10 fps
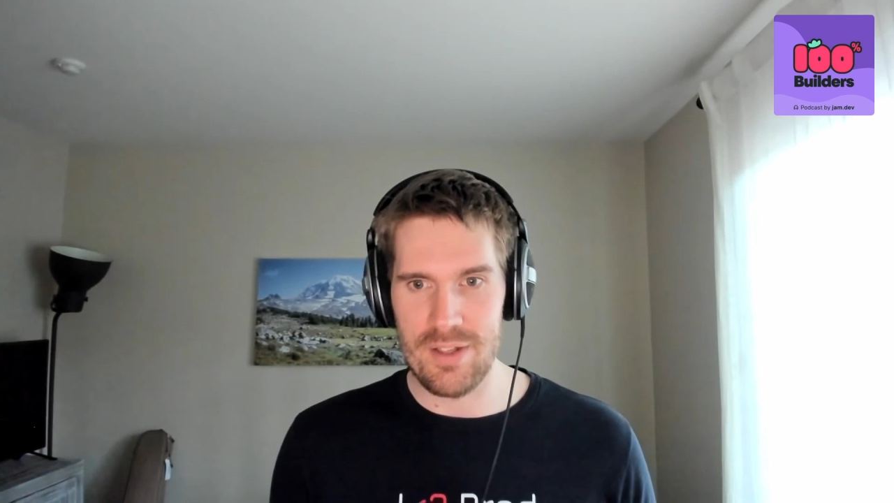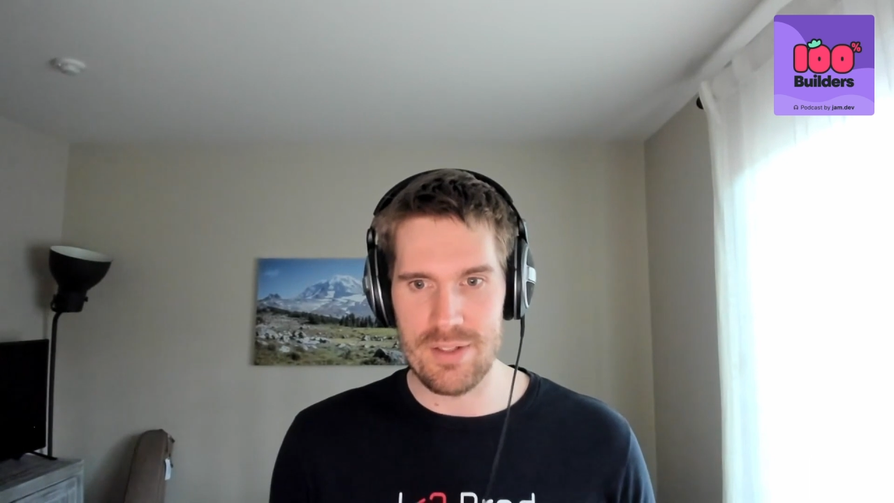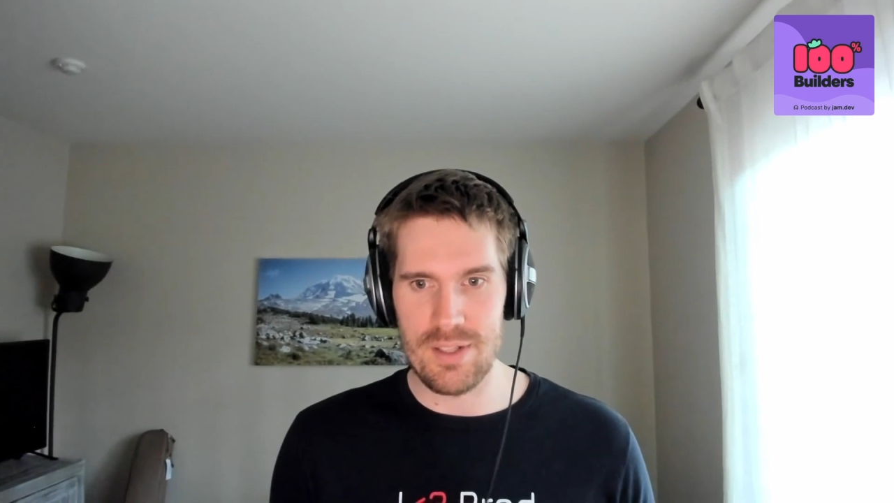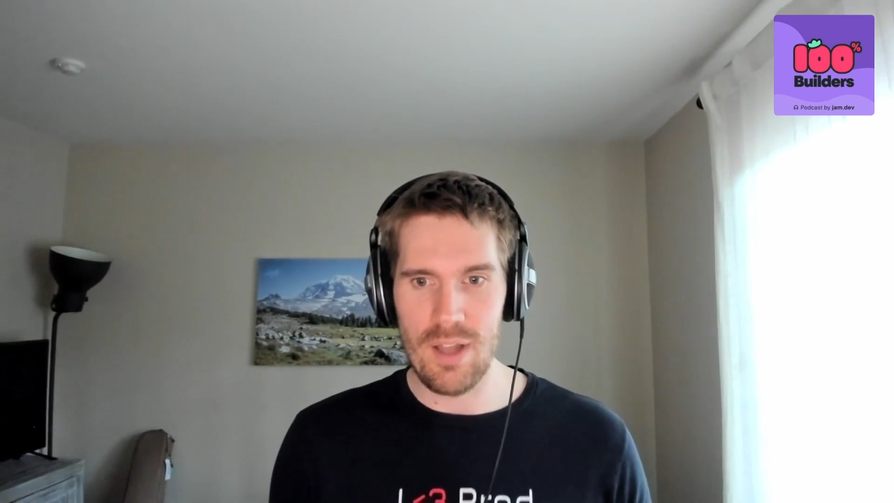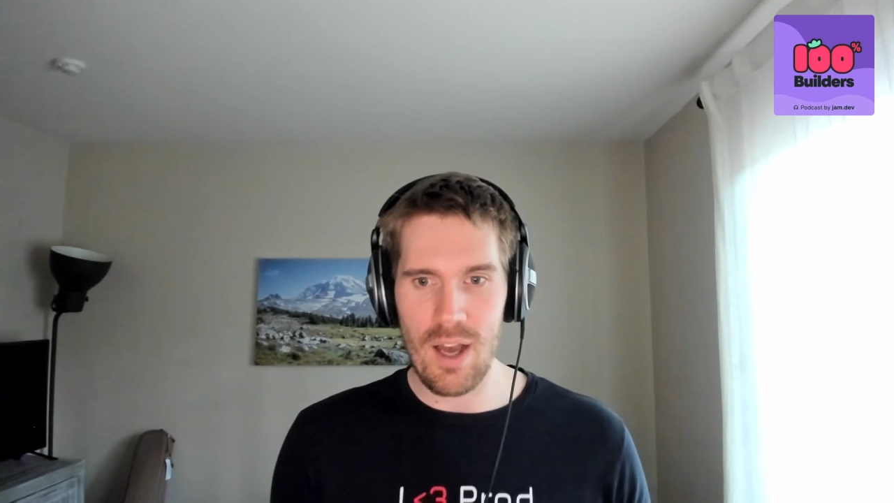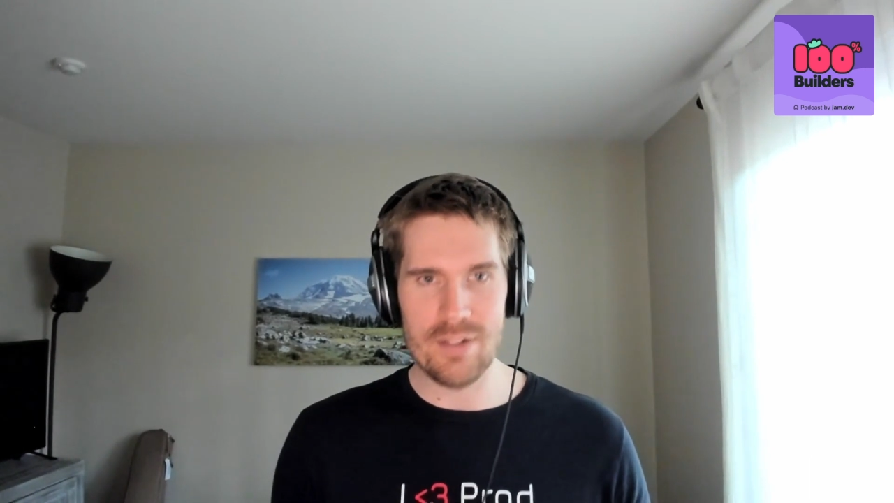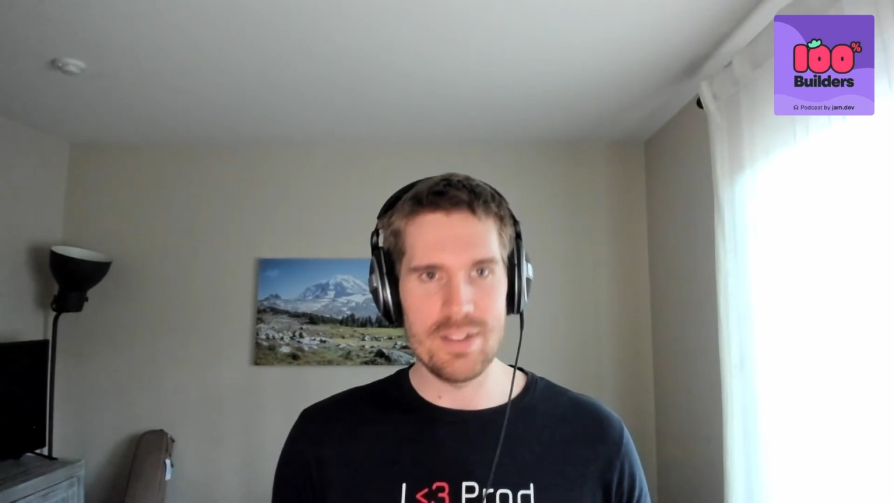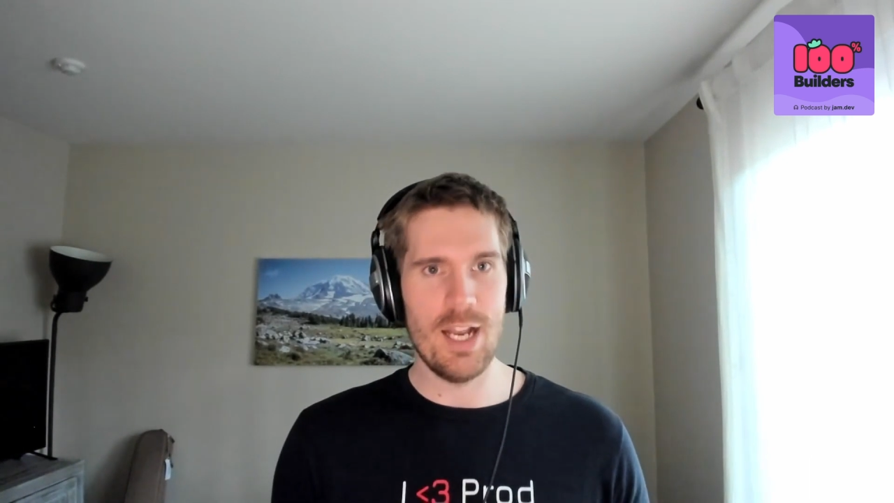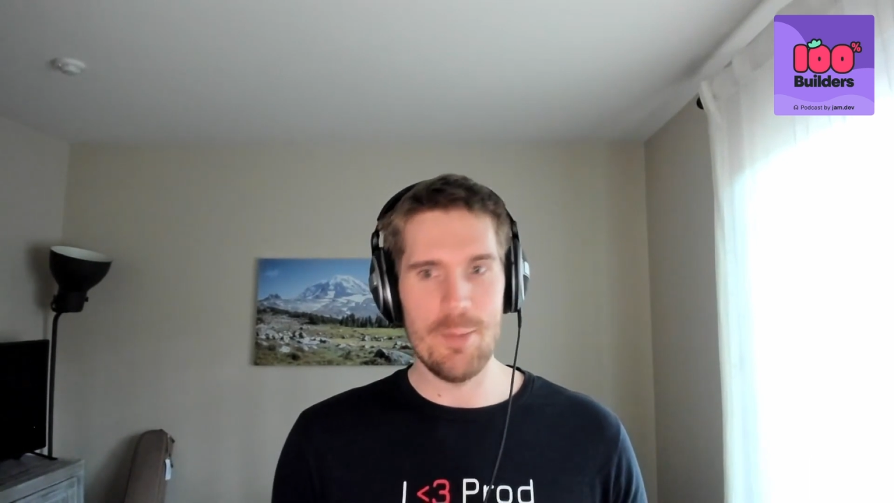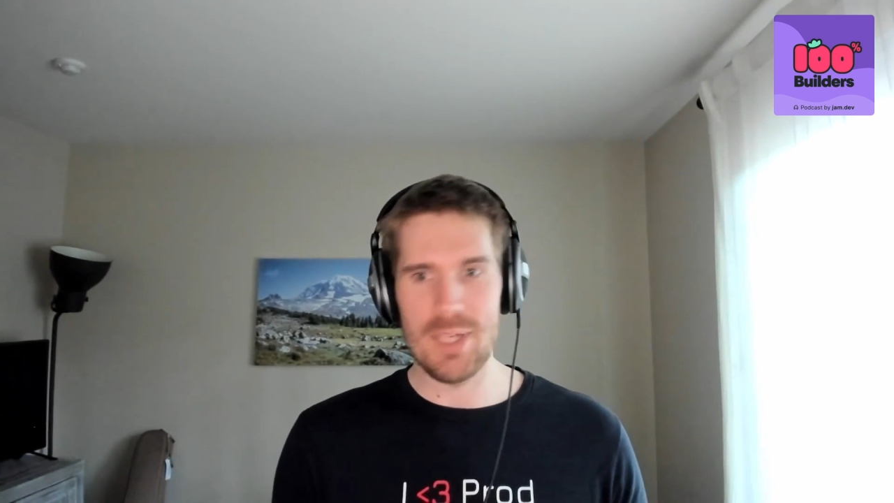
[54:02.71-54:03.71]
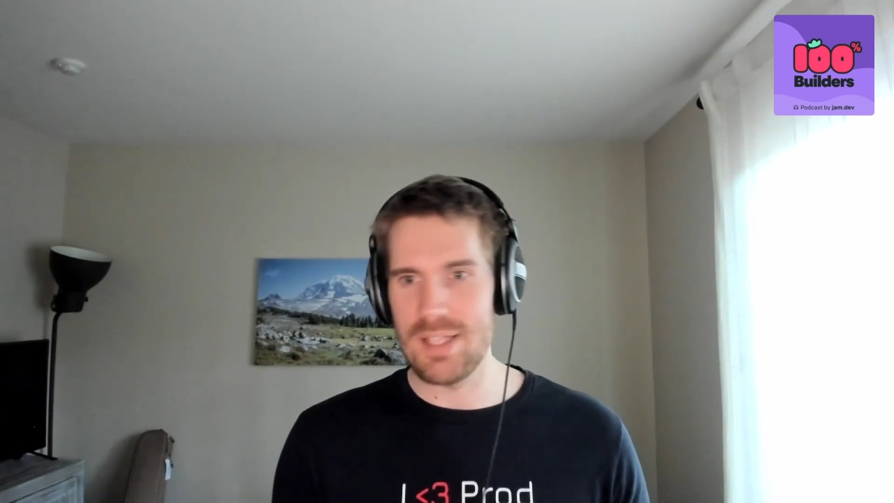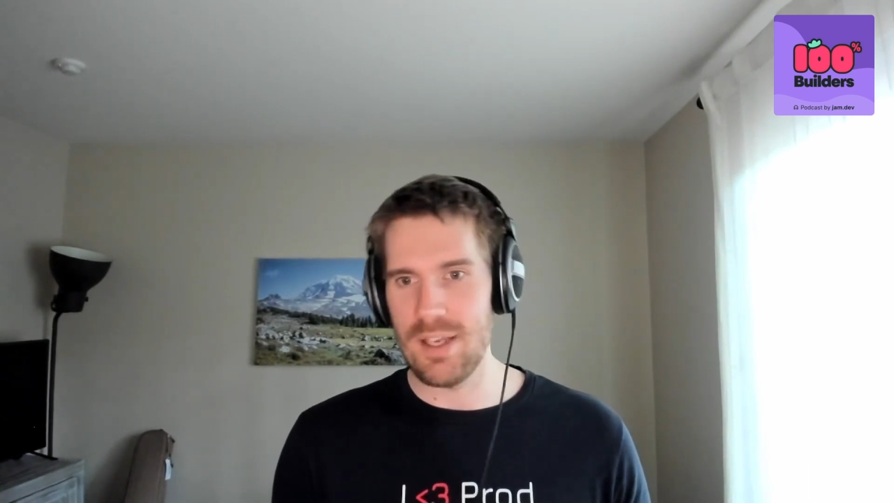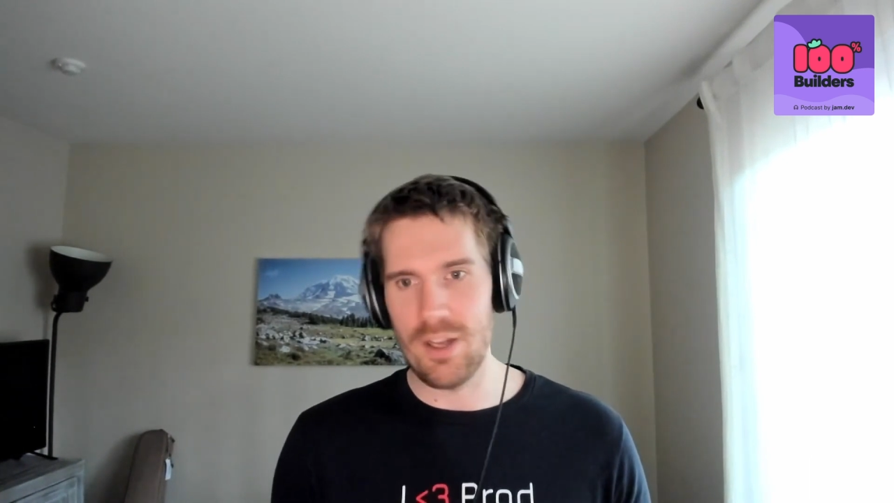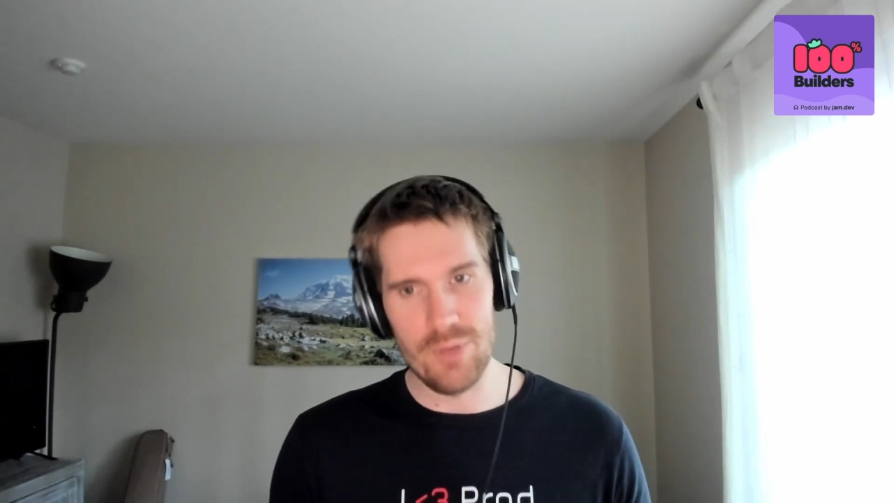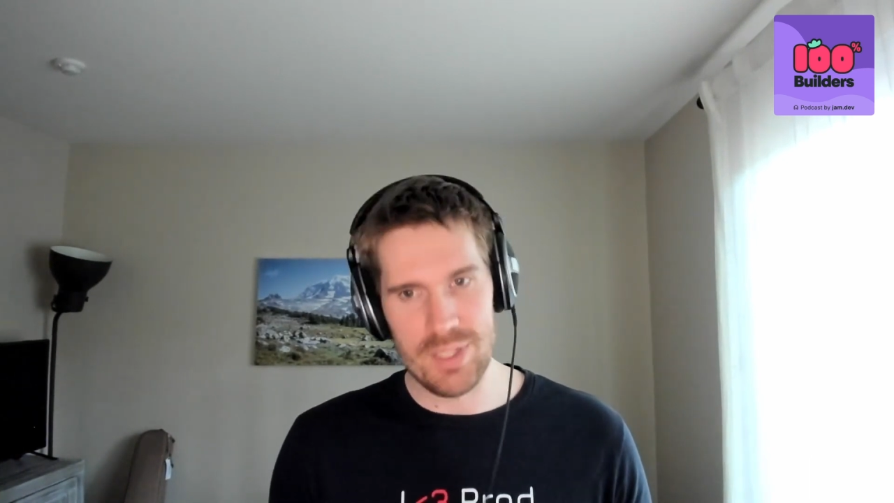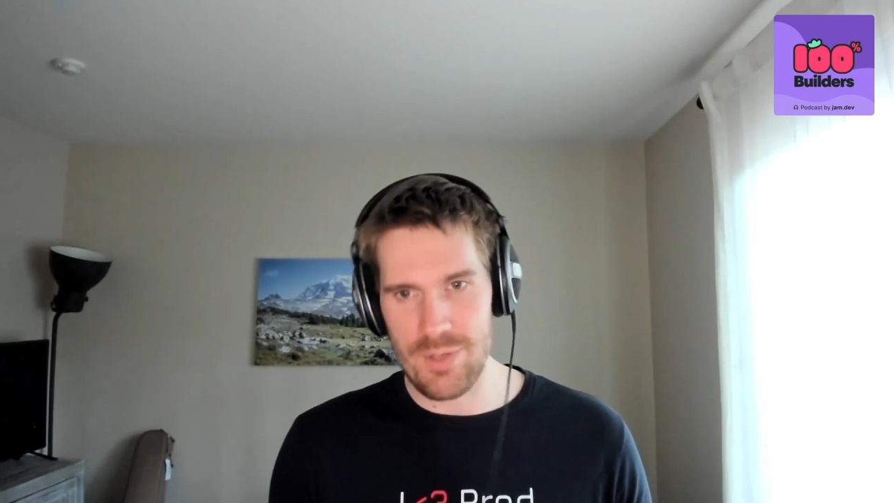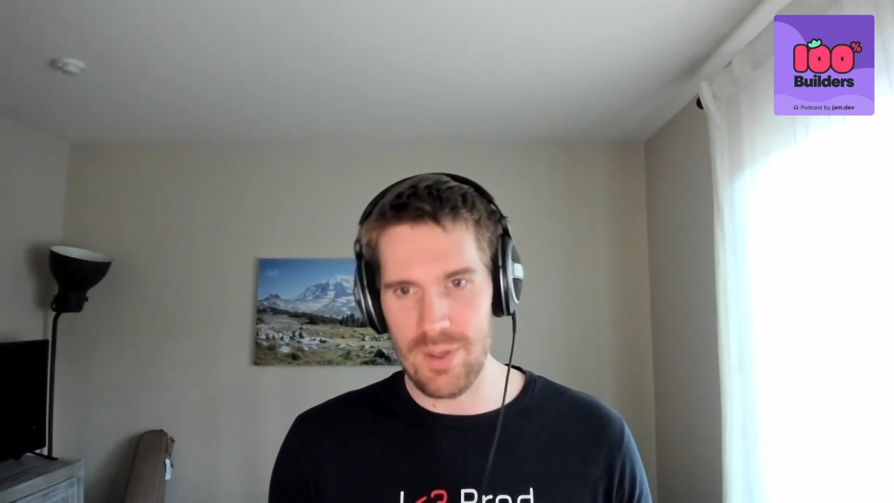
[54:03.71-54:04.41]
there's a lot of dynamics that go into